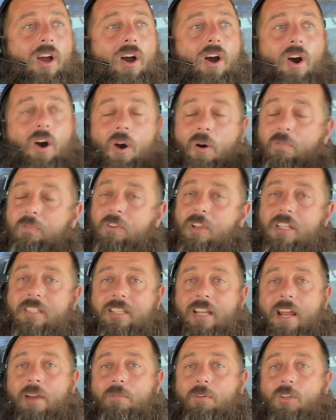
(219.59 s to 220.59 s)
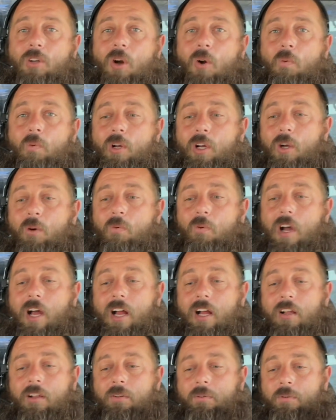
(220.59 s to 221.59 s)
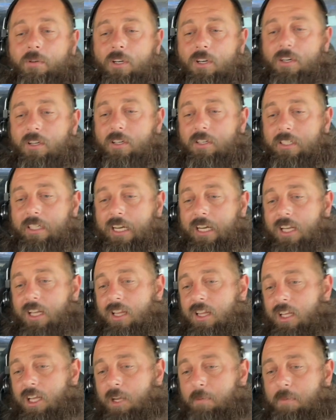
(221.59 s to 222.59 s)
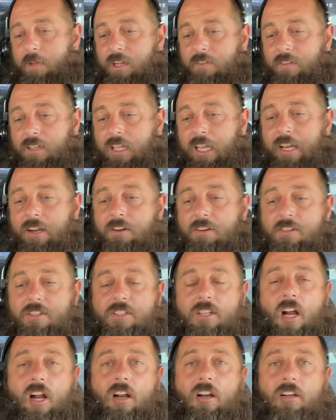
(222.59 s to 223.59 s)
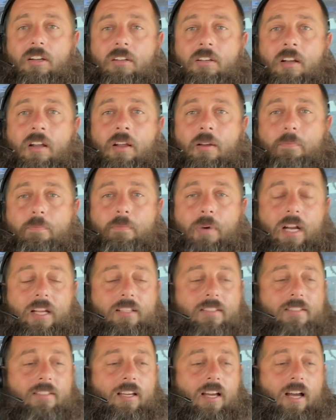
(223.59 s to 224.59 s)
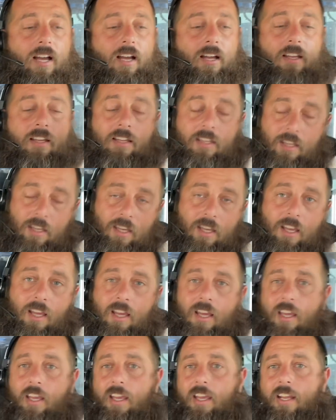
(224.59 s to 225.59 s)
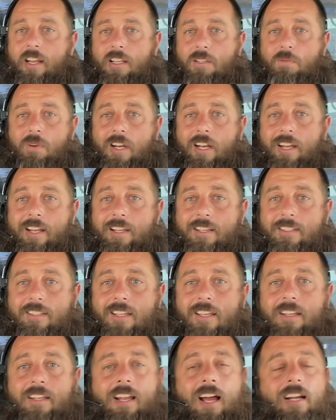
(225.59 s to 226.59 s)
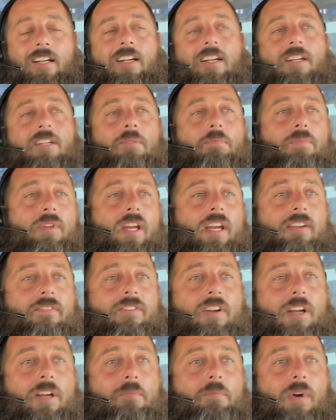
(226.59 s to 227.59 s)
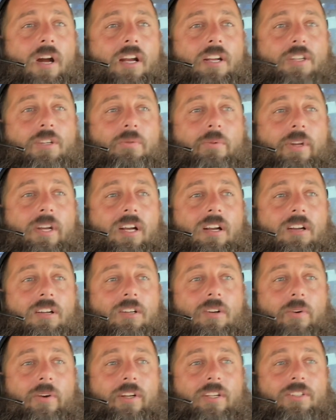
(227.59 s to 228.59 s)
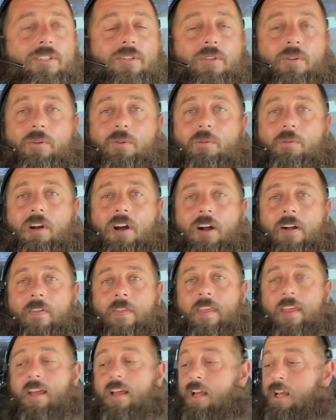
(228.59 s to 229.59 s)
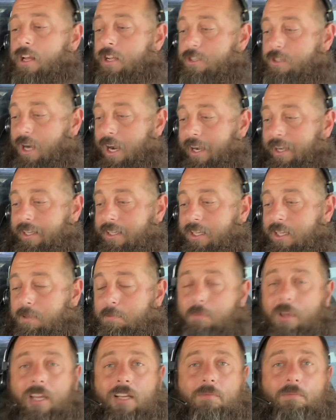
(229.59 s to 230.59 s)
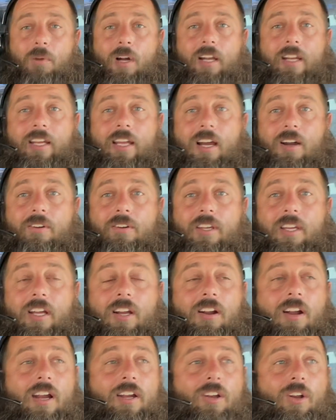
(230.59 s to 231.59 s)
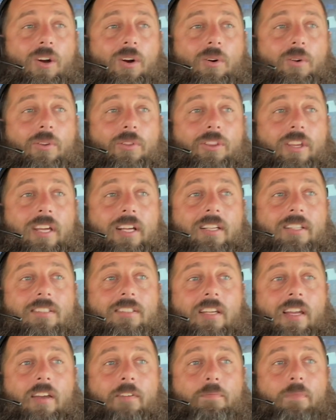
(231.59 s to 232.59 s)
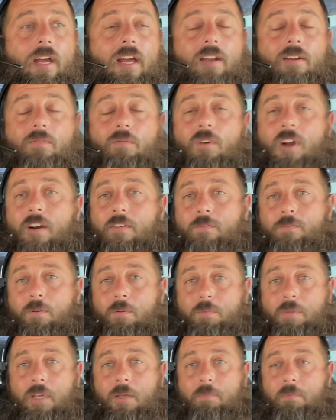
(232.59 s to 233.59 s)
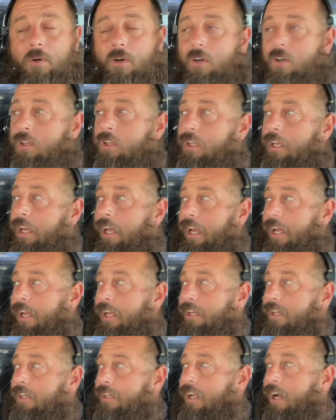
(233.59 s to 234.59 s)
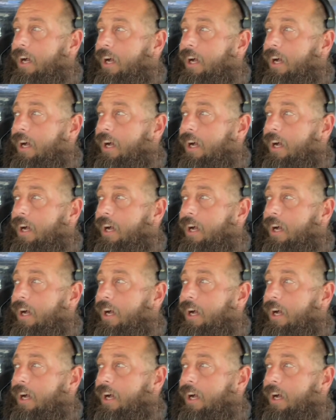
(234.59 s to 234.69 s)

hopefully today will go real well. We're getting a little bit of a later start, but it is what it is. Not going to complain very much. We are going to try to keep making money out here. I know things have been rough for people, and